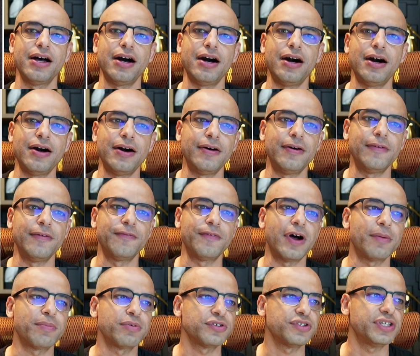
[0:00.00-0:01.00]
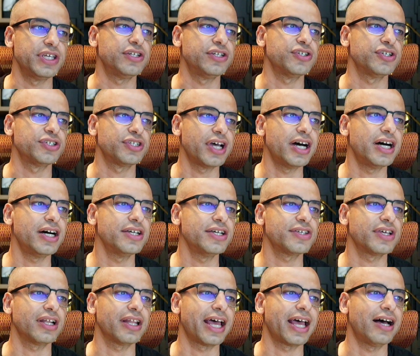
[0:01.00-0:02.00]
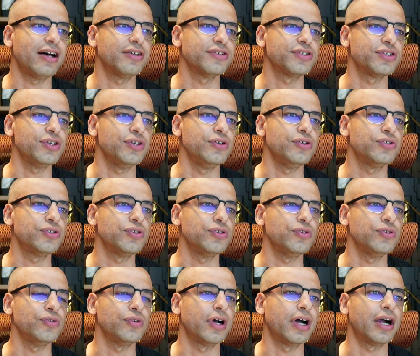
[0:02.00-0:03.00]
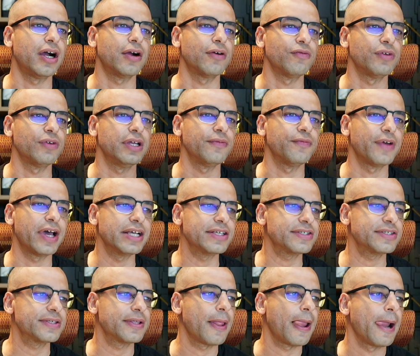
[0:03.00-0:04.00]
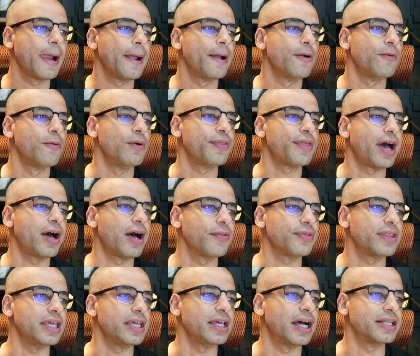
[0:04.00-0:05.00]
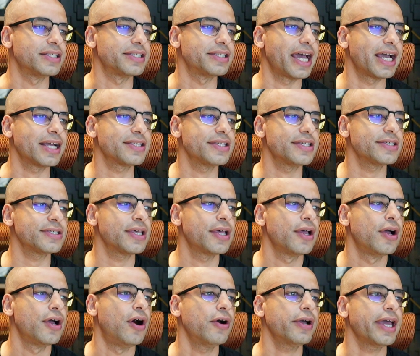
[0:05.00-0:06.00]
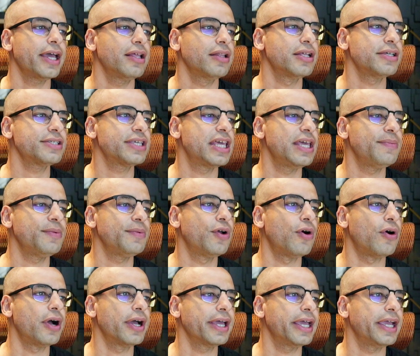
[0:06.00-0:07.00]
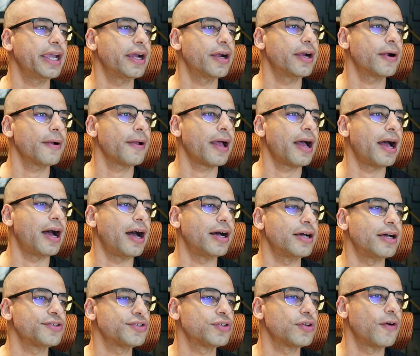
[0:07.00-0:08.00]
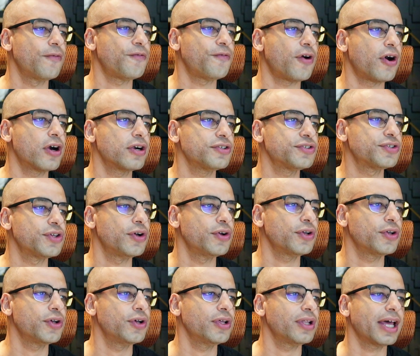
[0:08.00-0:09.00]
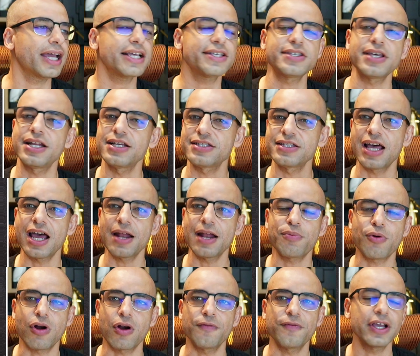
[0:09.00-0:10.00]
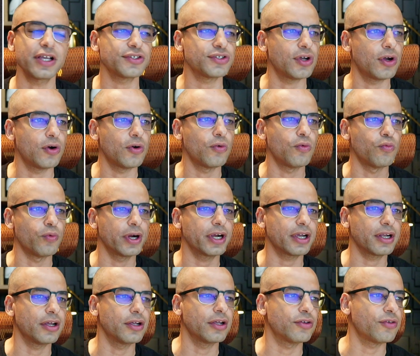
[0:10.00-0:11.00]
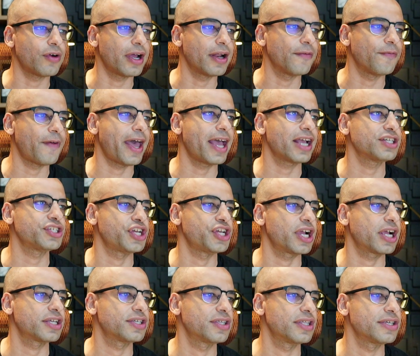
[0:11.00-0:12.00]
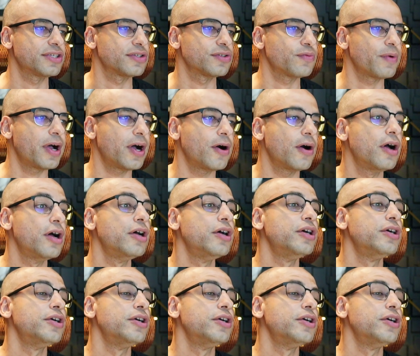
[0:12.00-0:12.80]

of procedure does. It allows you to reinvest without the taxes. Okay, let's keep going here. So far, so good. Like I said, it's not perfect, so we're going to try to fact check this as well.